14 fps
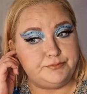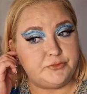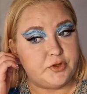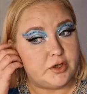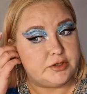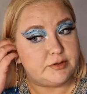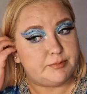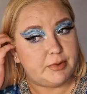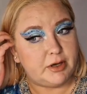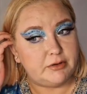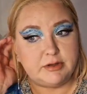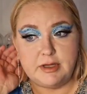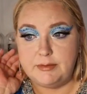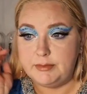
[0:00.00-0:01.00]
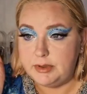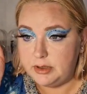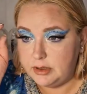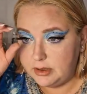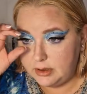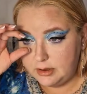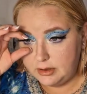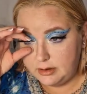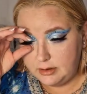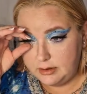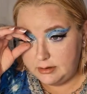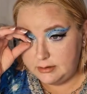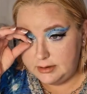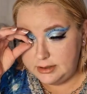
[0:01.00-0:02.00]
thoughts about them.
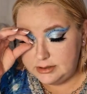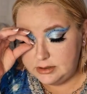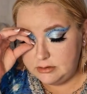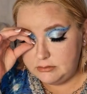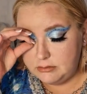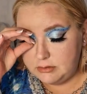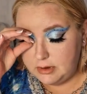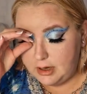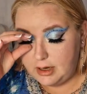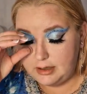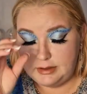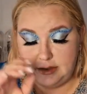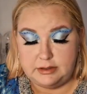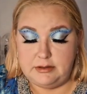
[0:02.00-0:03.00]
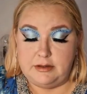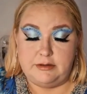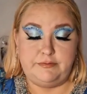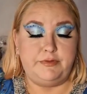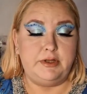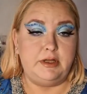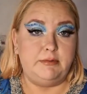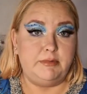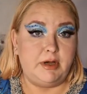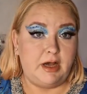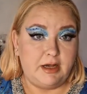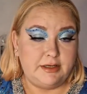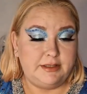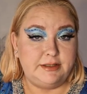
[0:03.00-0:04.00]
This look I did not film.
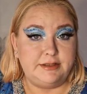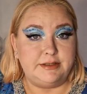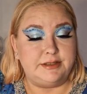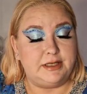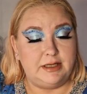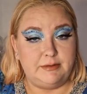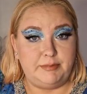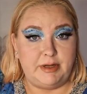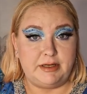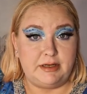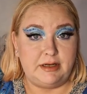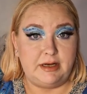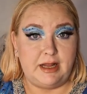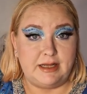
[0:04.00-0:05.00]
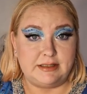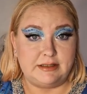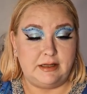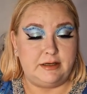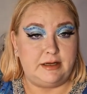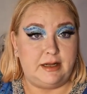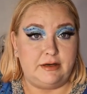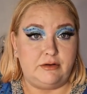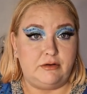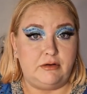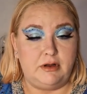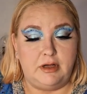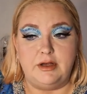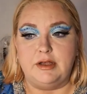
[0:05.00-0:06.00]
I didn't sleep last night at
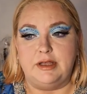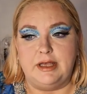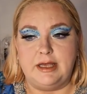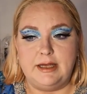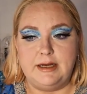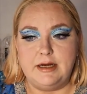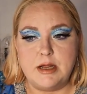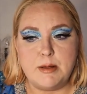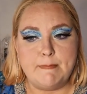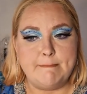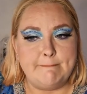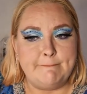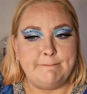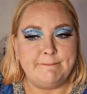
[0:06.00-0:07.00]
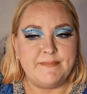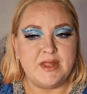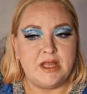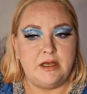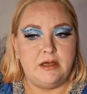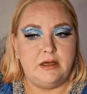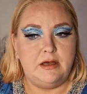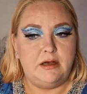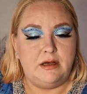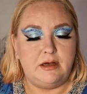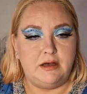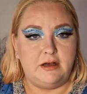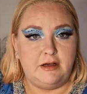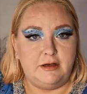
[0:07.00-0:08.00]
all again.
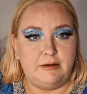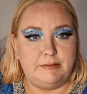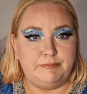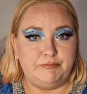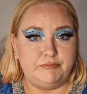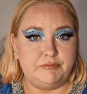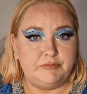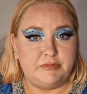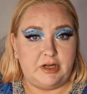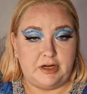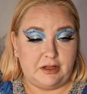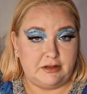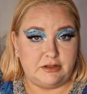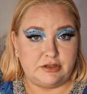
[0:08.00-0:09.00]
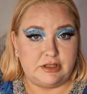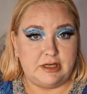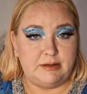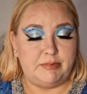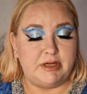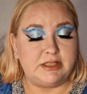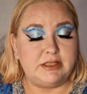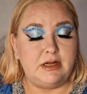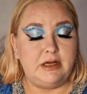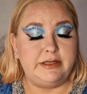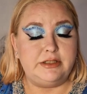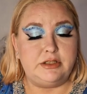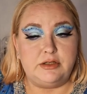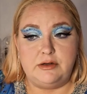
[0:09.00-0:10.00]
Another sleepless
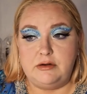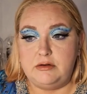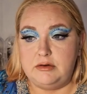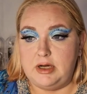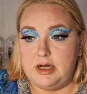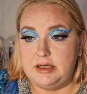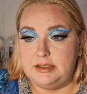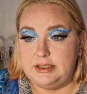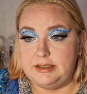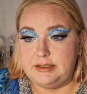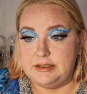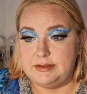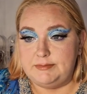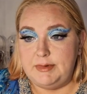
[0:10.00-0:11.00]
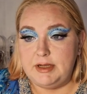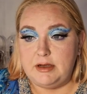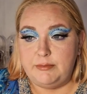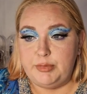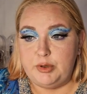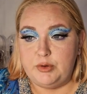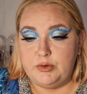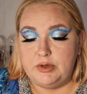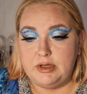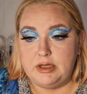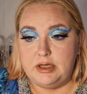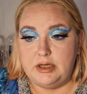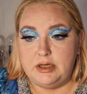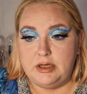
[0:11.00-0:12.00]
night, so I did this makeup look.
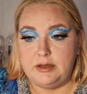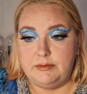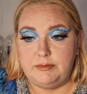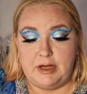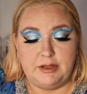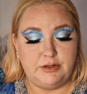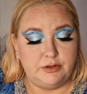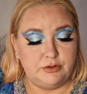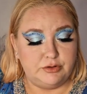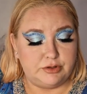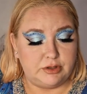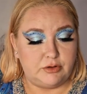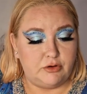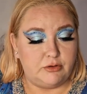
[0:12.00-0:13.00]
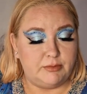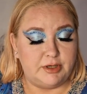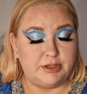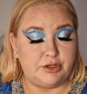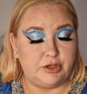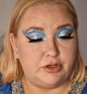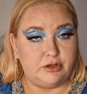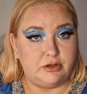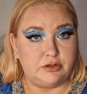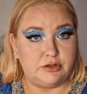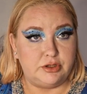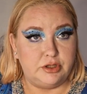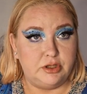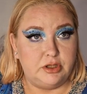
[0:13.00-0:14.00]
I used the Gourmand
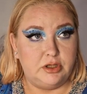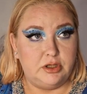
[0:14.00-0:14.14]
Girls